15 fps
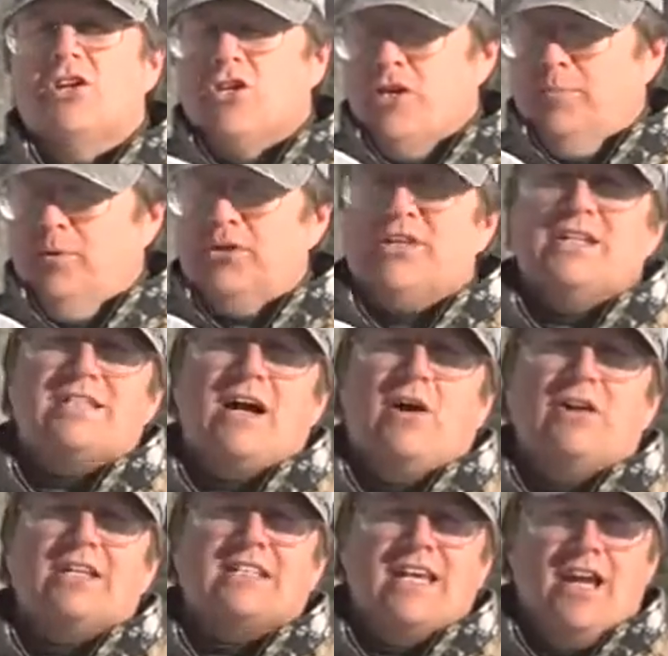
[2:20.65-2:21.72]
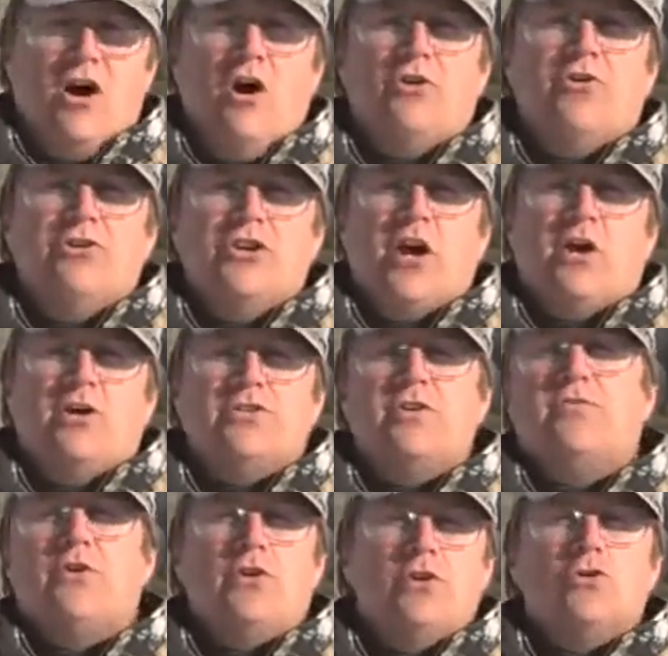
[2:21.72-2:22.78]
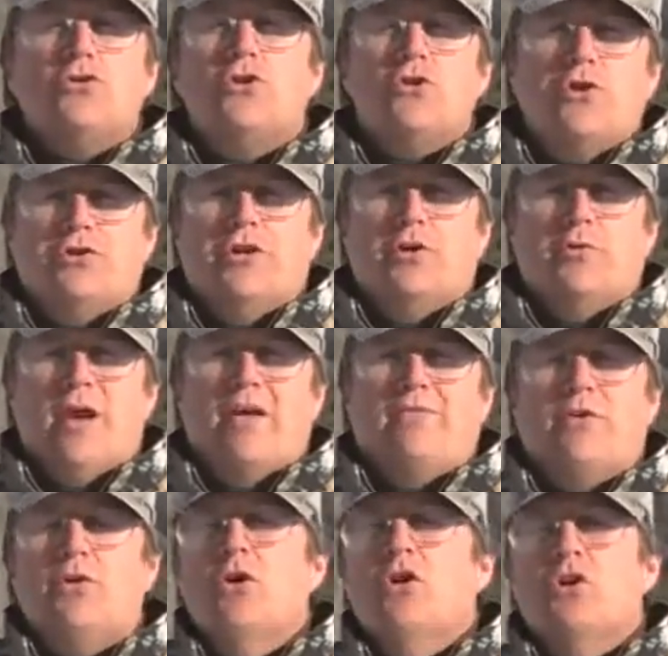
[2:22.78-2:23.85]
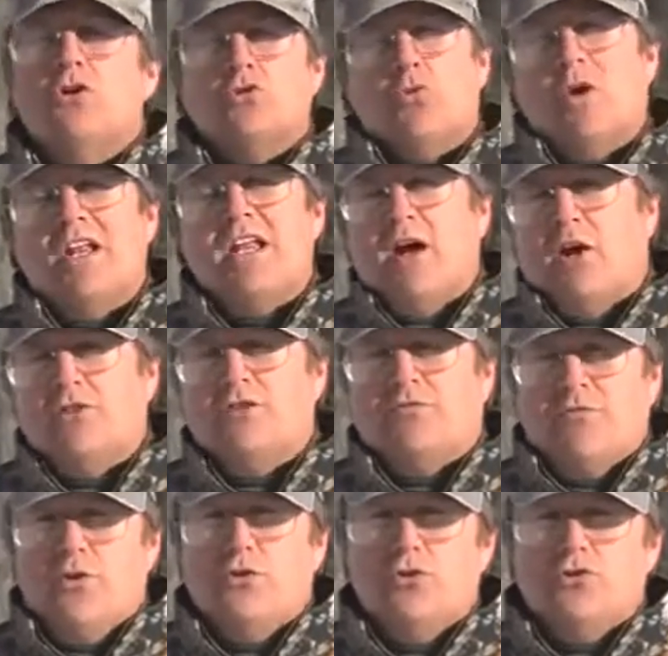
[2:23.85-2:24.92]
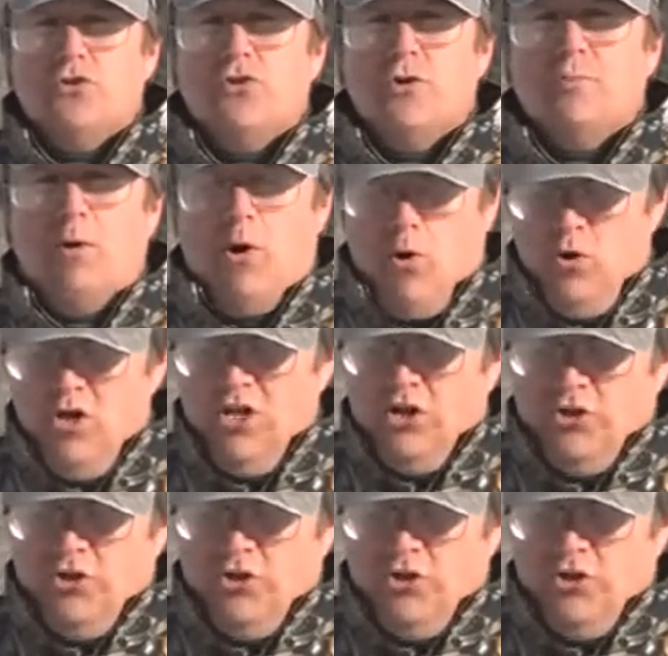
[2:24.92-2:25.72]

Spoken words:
you put this out at, say, 100 yards if you're using your deer rifle, 20 yards if you're using your bow,